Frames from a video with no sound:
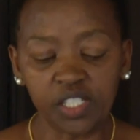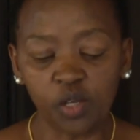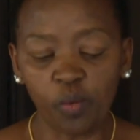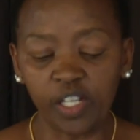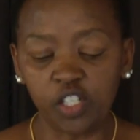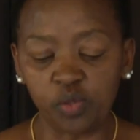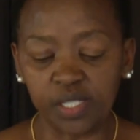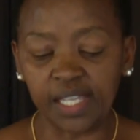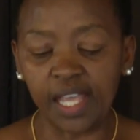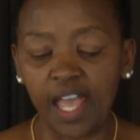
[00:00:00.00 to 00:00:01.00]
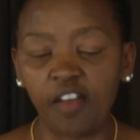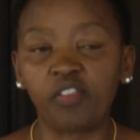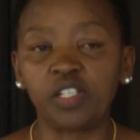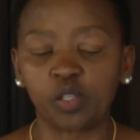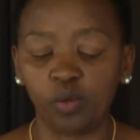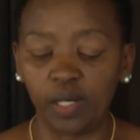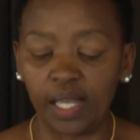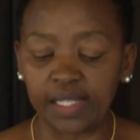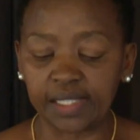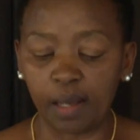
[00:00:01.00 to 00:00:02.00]
want to see every school
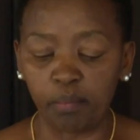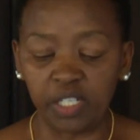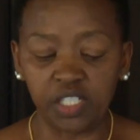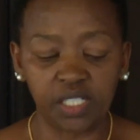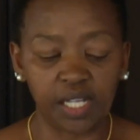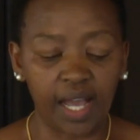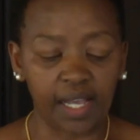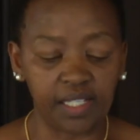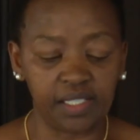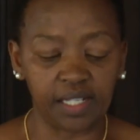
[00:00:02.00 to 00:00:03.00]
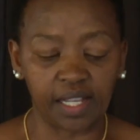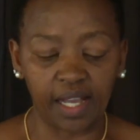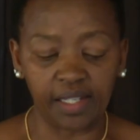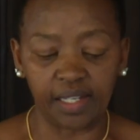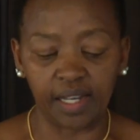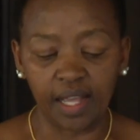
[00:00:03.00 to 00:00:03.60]
establish a kitchen garden